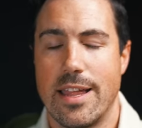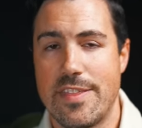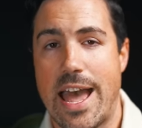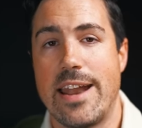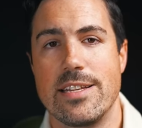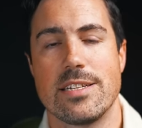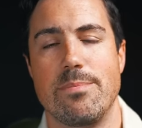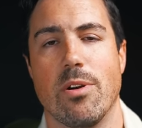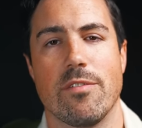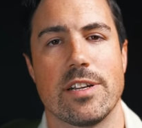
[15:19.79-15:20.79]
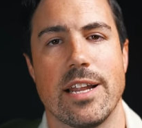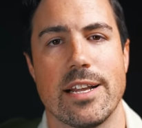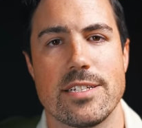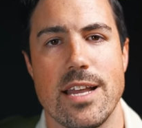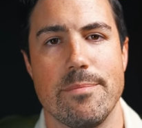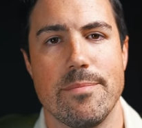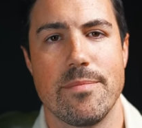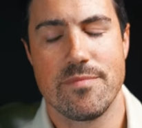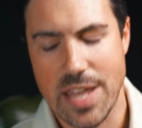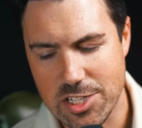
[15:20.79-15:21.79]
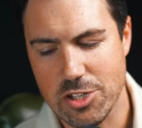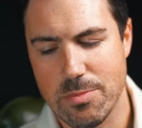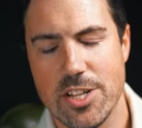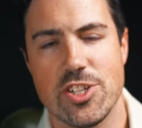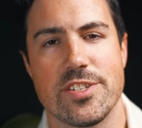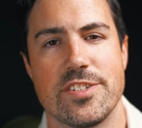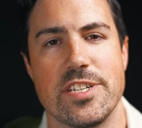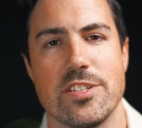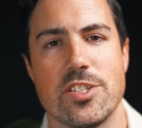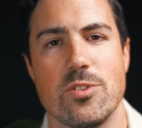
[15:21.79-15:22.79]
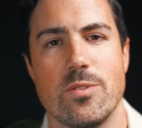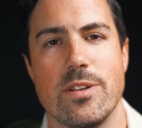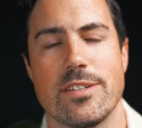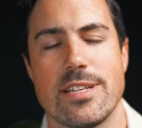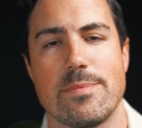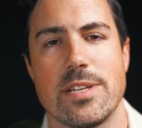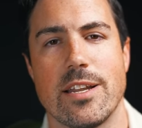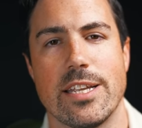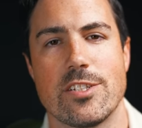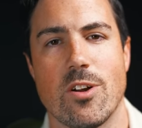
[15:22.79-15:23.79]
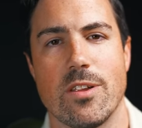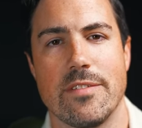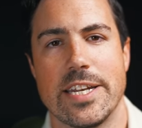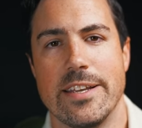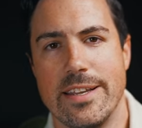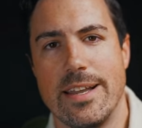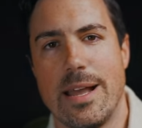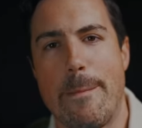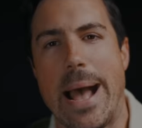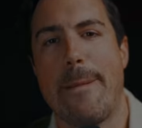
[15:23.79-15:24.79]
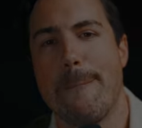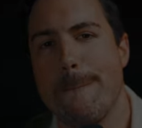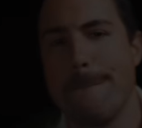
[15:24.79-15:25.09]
That is a perfect next step. Thanks so much. See you soon. Stop settling, start living. Bye.